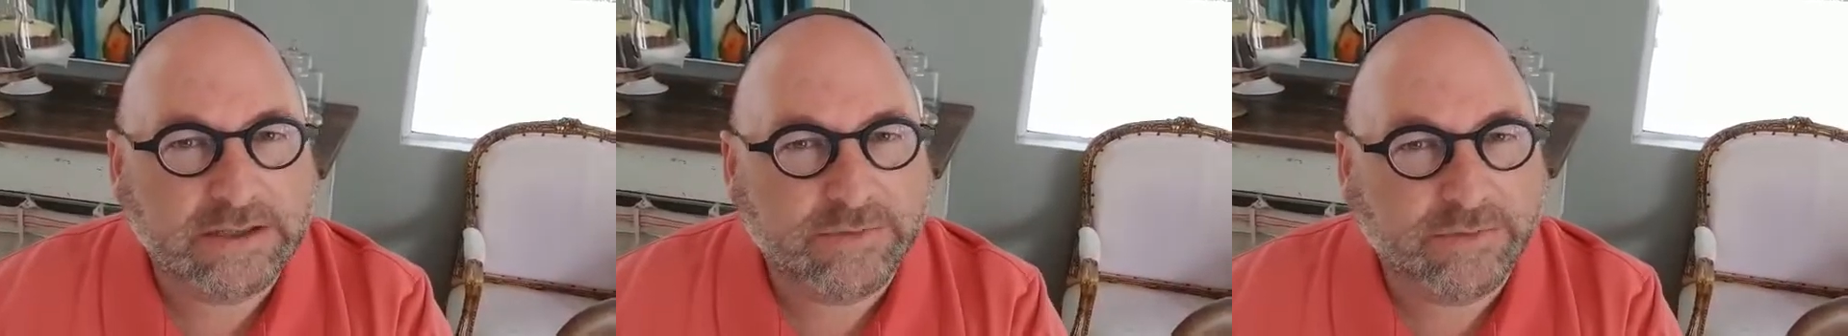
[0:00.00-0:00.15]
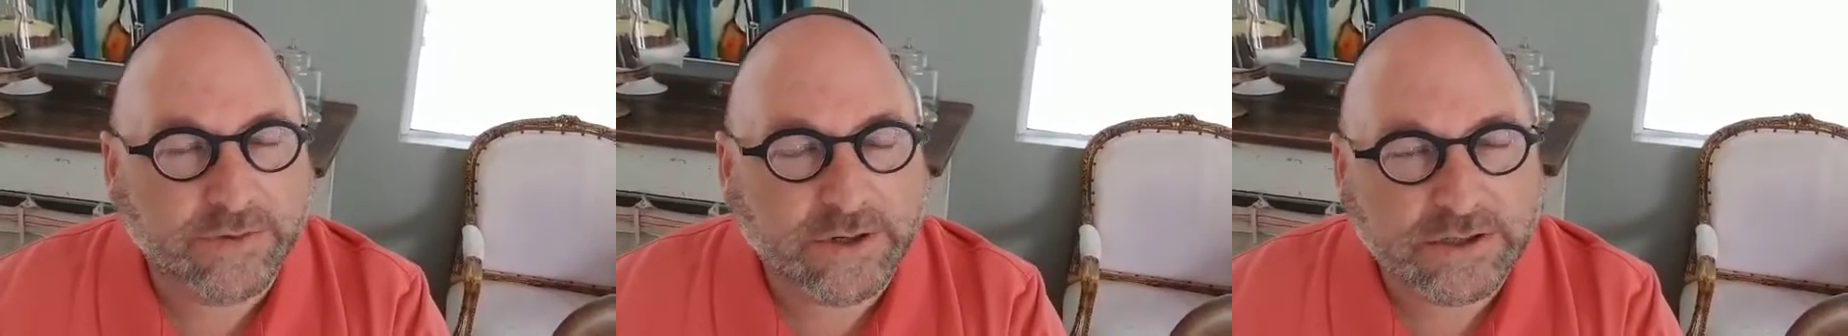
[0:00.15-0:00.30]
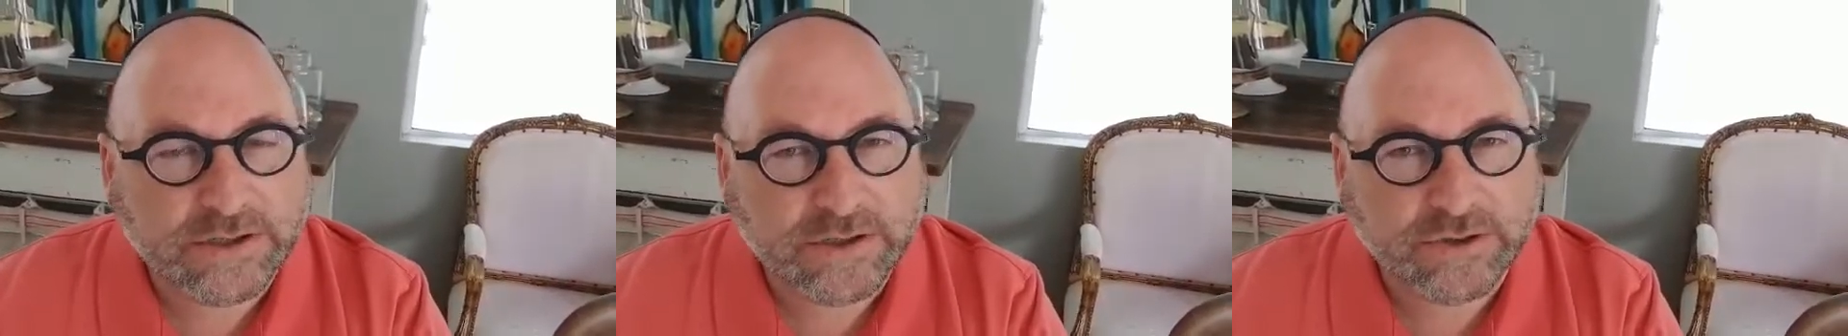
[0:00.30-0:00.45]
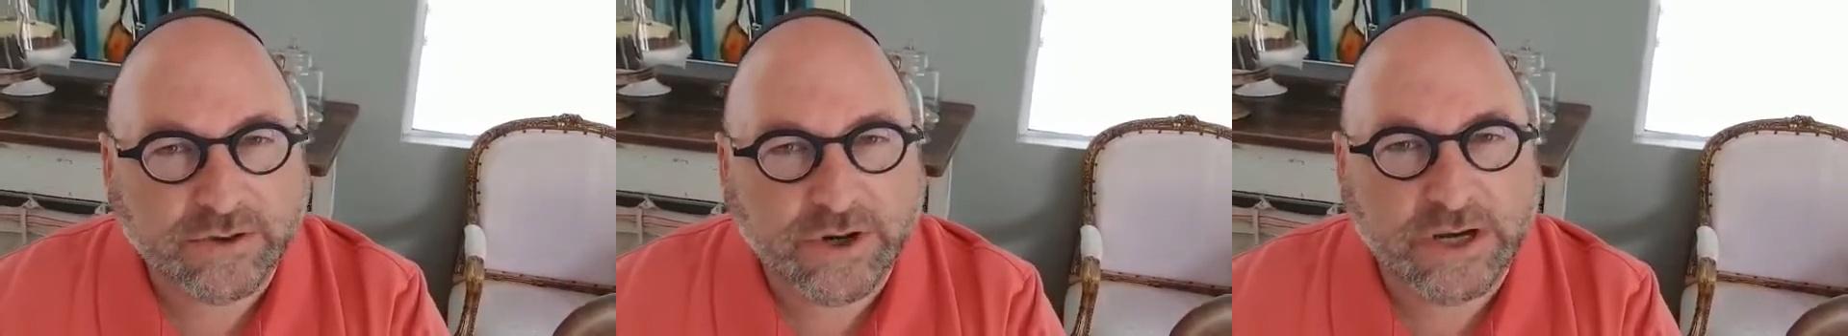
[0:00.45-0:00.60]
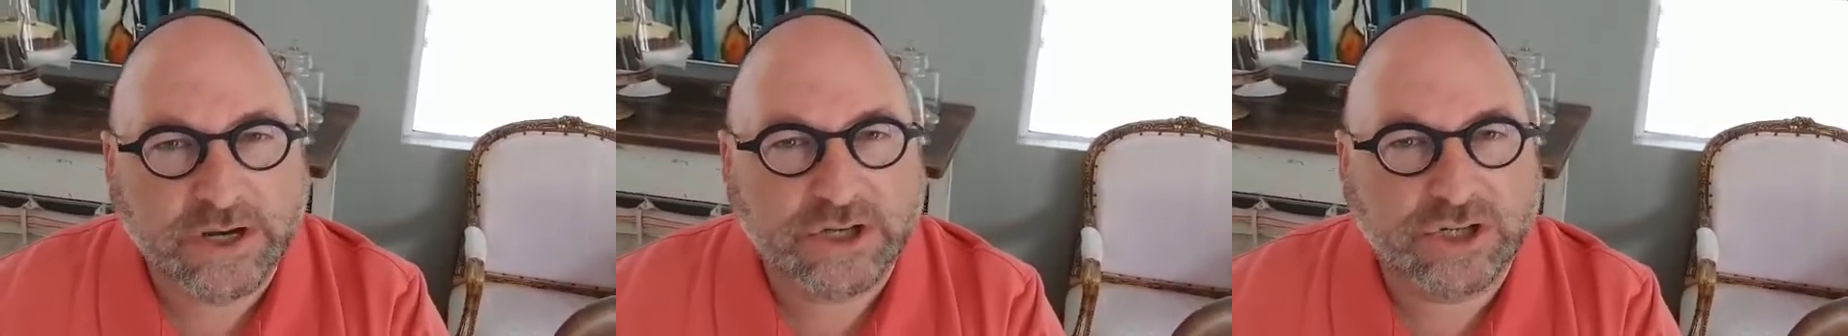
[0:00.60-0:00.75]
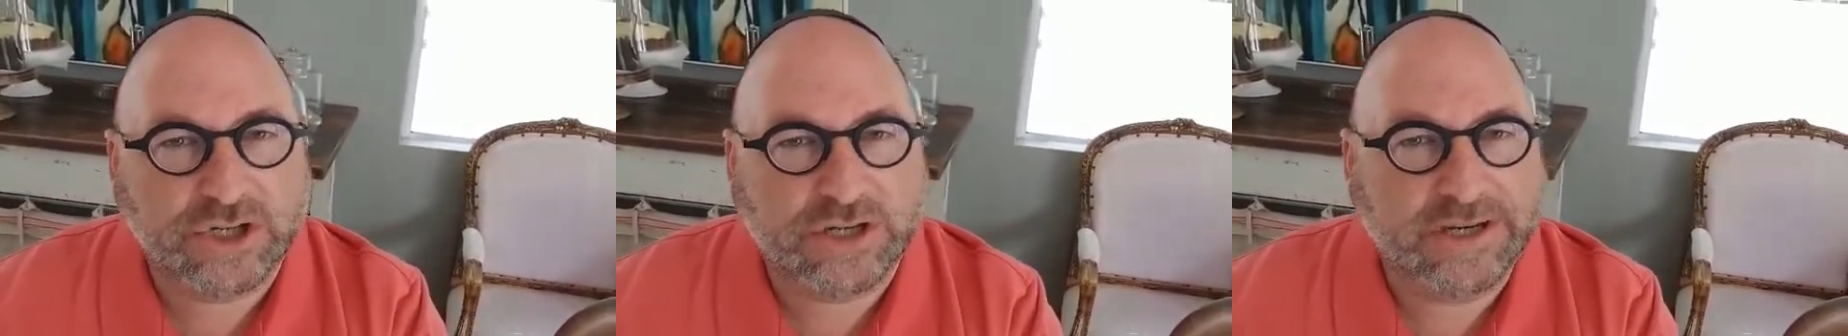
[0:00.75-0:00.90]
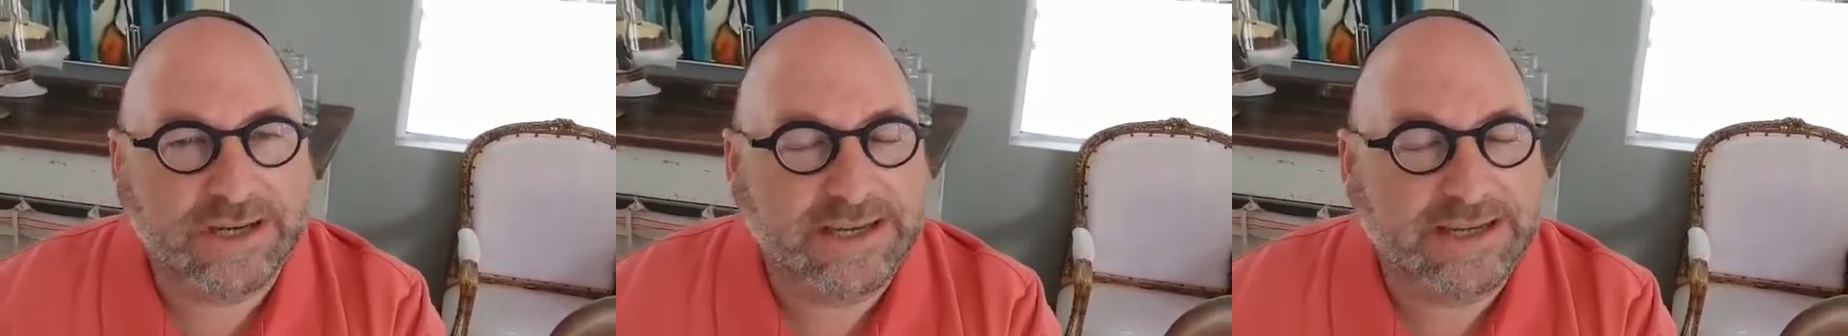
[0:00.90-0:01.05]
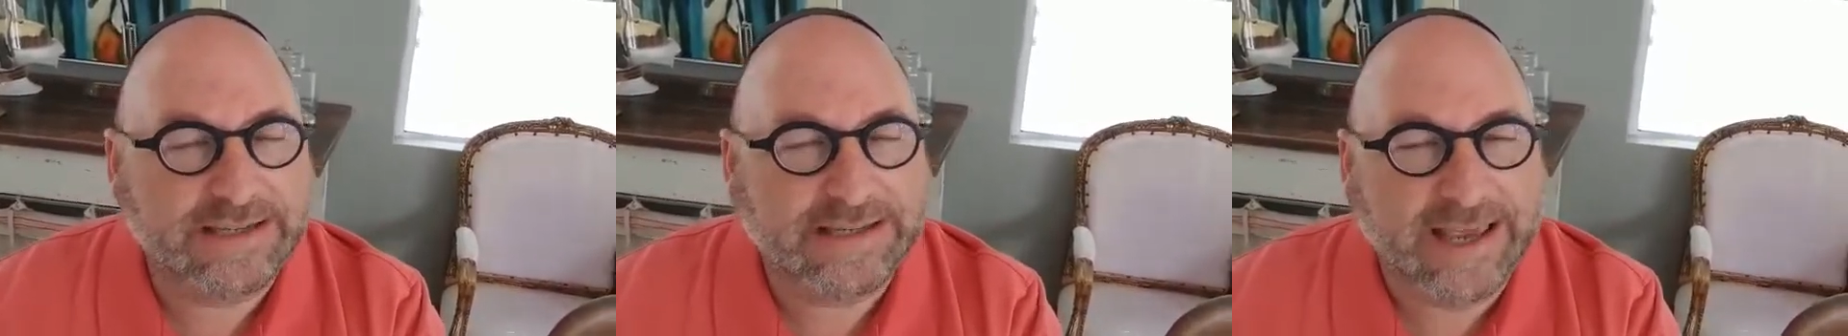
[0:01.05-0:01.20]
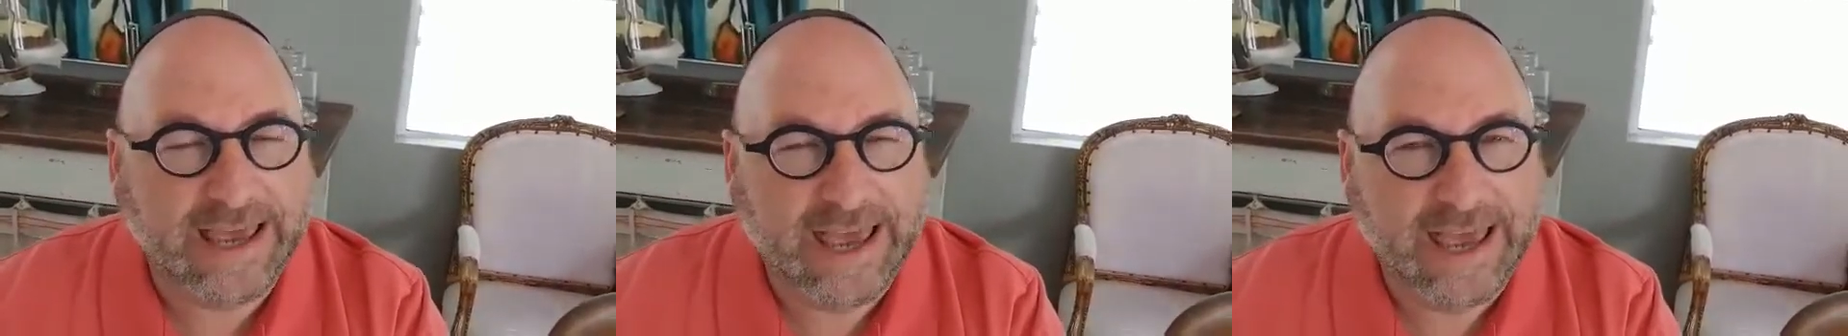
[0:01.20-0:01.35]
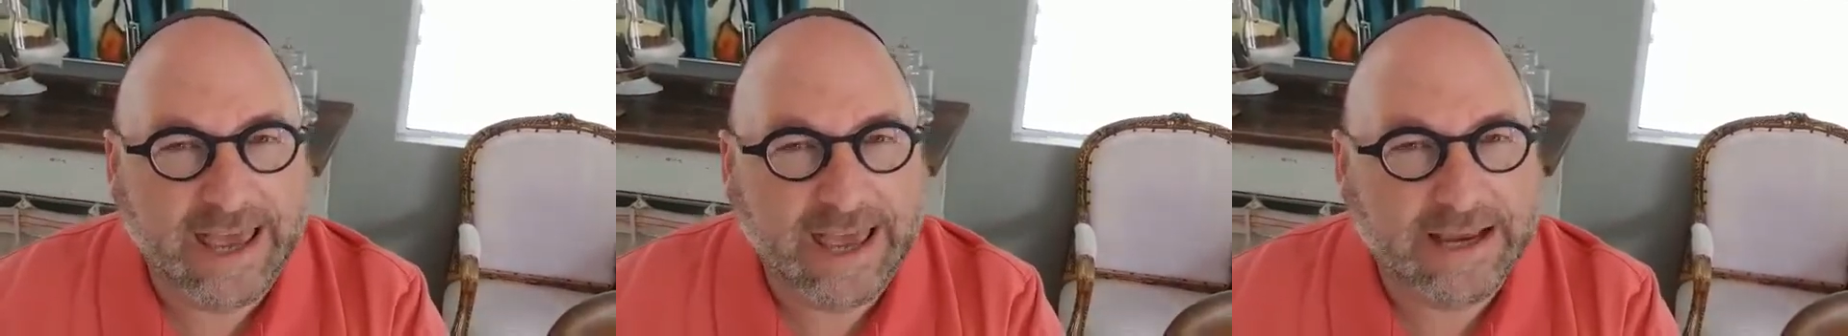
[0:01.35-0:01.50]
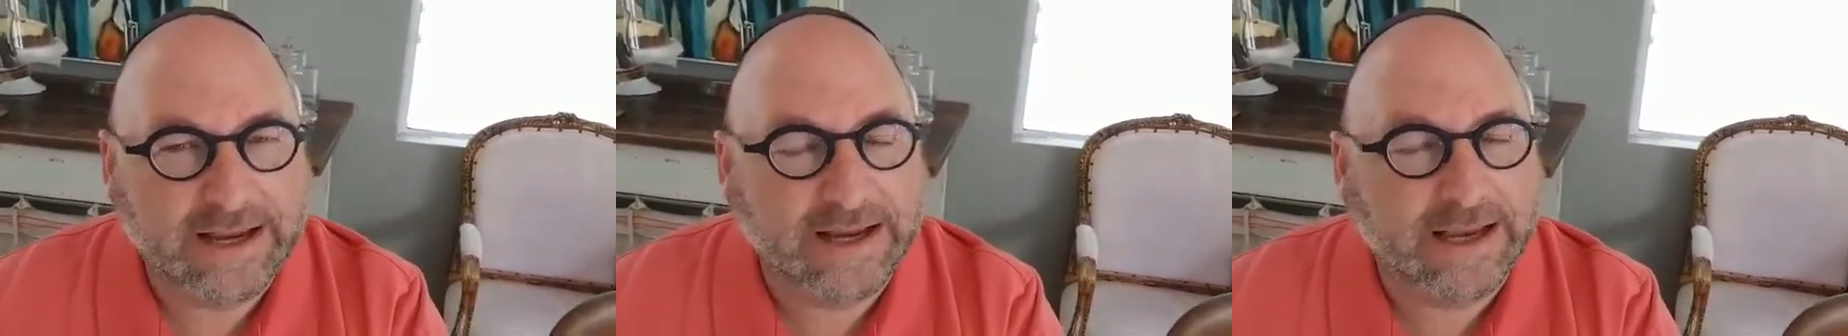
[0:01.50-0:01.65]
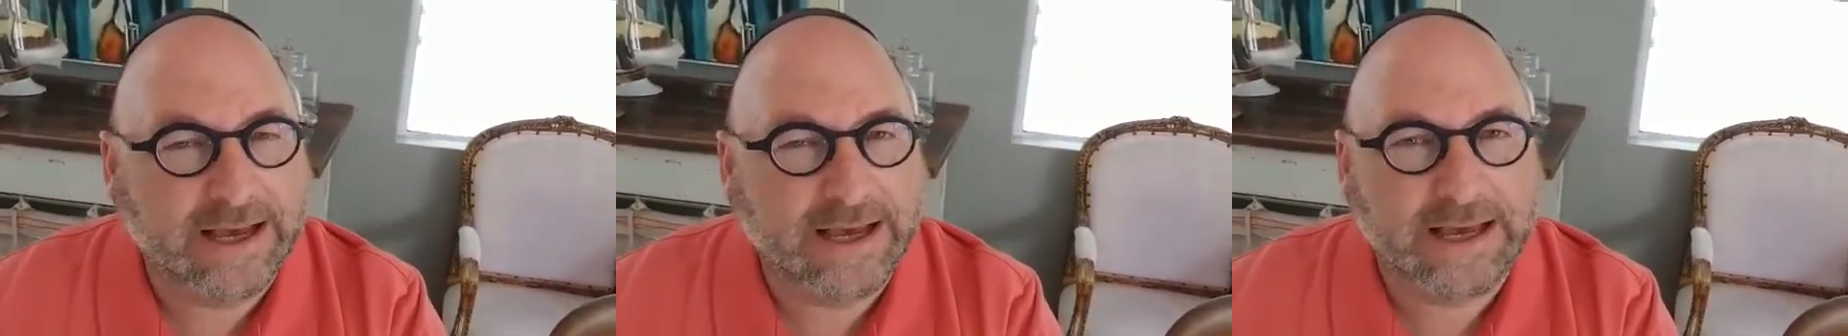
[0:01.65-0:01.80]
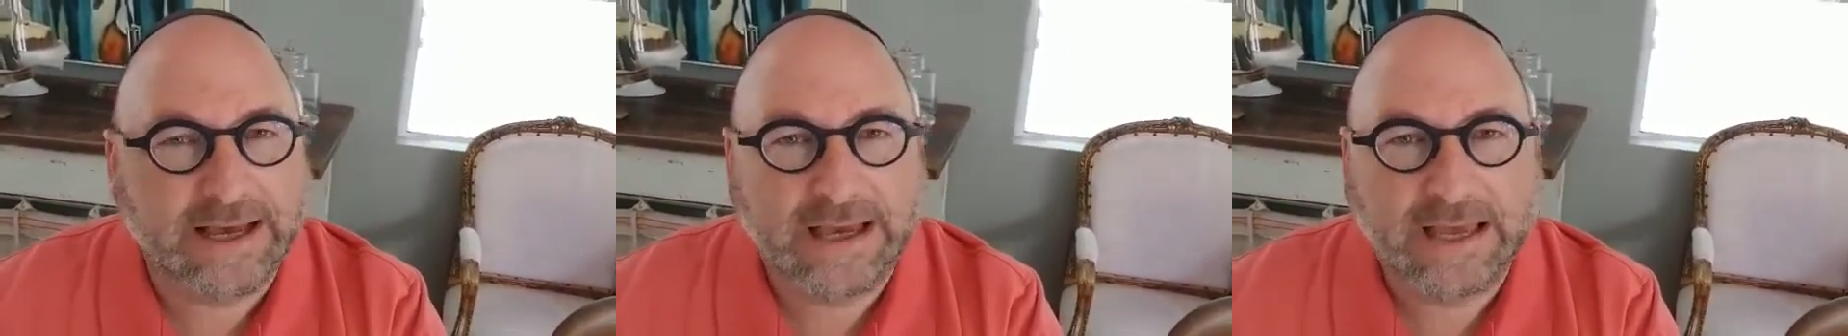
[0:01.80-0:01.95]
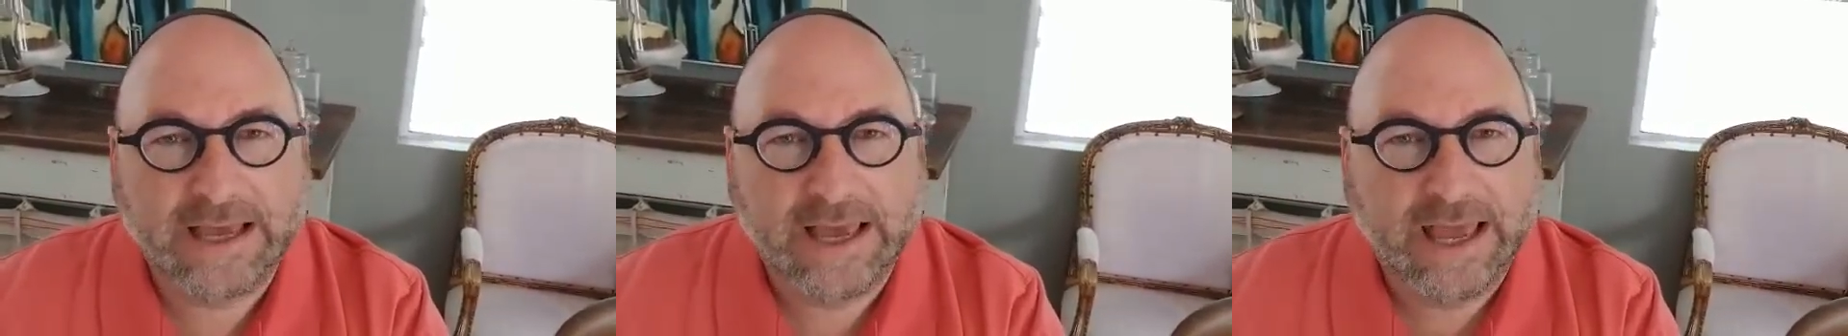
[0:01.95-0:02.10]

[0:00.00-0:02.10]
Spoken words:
frustration, his anger,